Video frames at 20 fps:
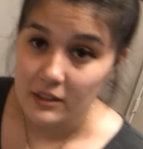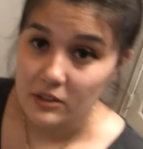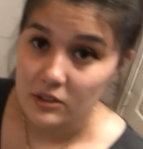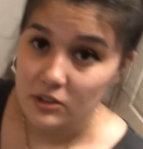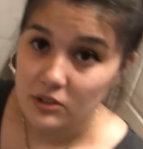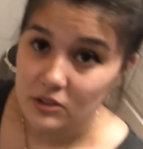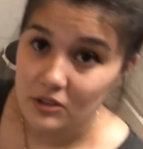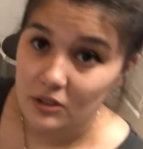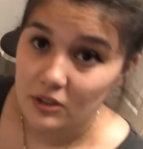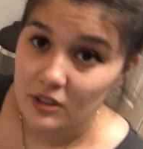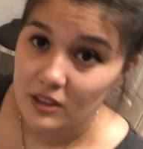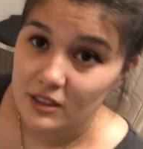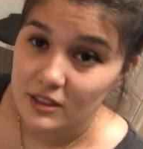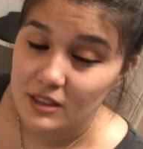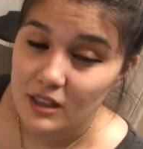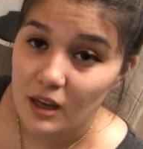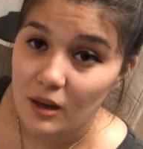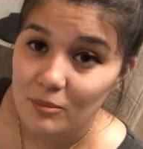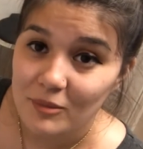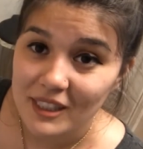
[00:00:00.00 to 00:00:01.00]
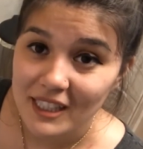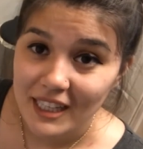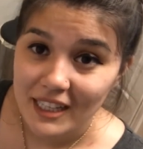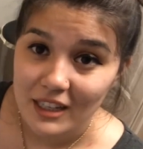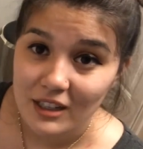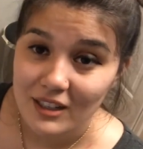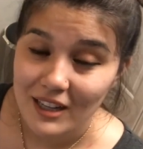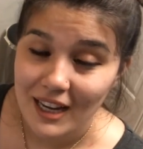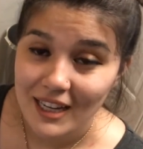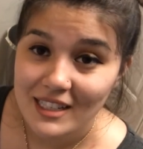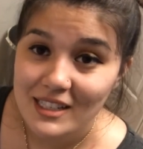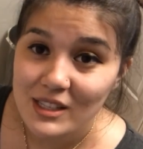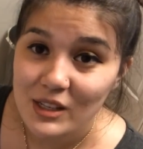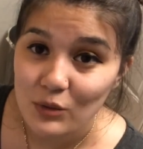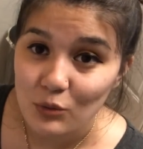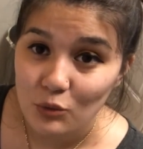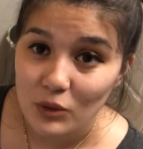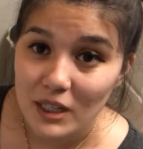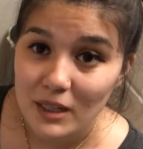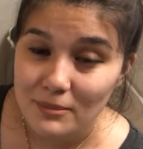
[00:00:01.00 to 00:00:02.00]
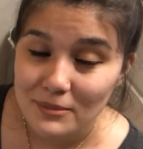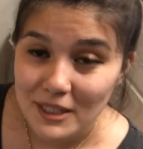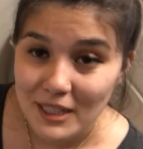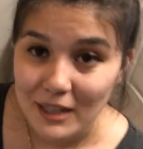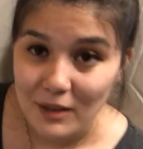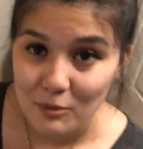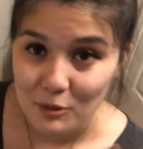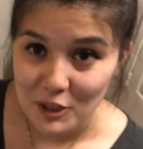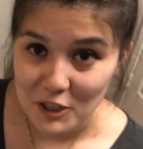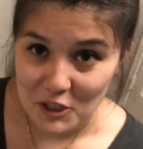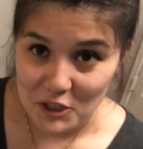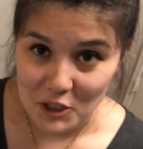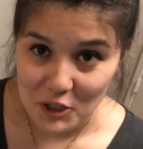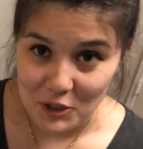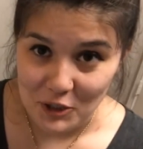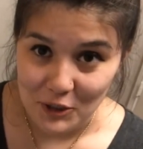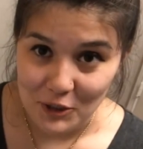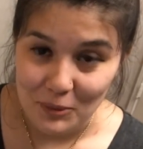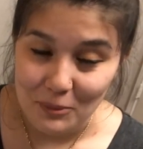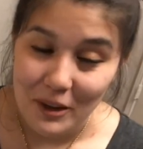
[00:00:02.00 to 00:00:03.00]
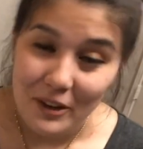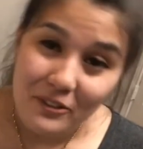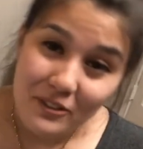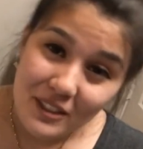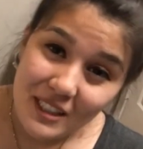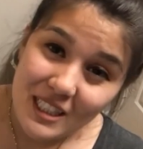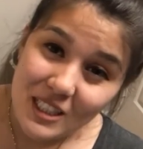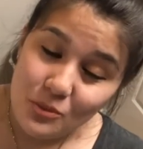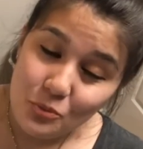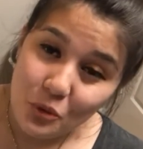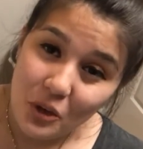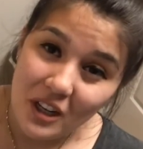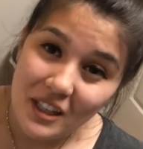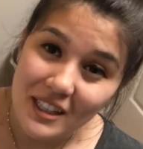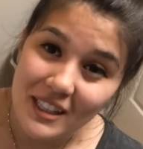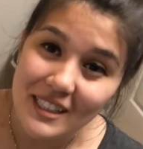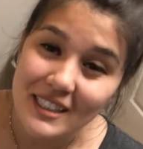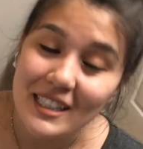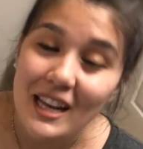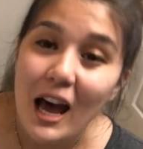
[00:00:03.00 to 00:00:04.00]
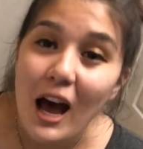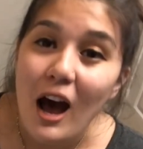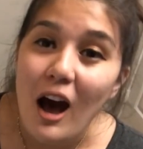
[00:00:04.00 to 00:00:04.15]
stir this up and get it nice and whipped, and I'm going to show you my finished product